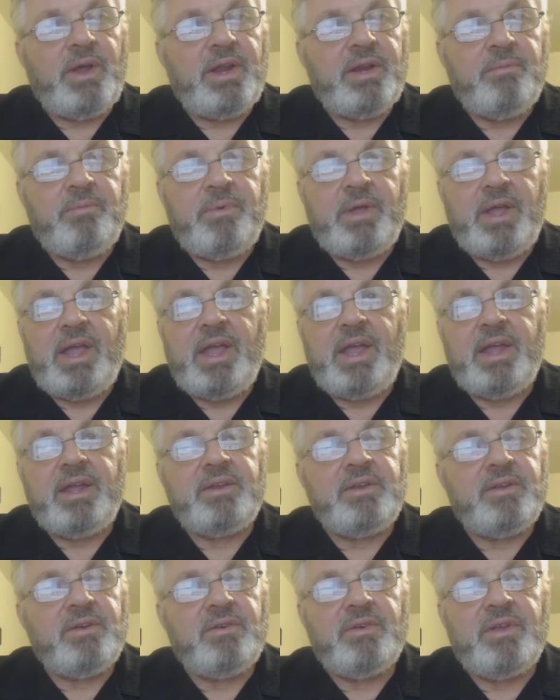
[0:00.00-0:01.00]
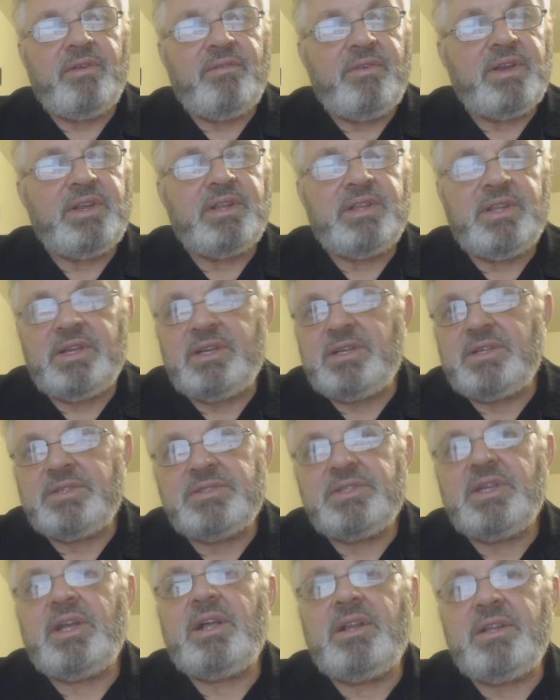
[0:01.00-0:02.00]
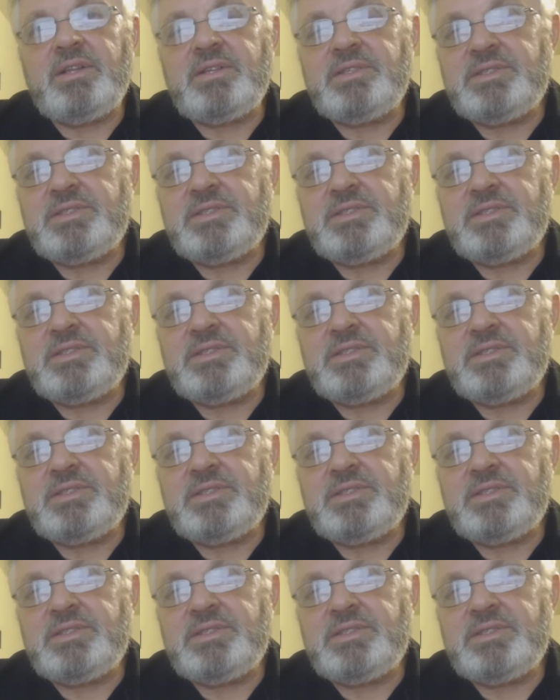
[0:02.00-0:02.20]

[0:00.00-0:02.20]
way to pay and you don't have anything to sell,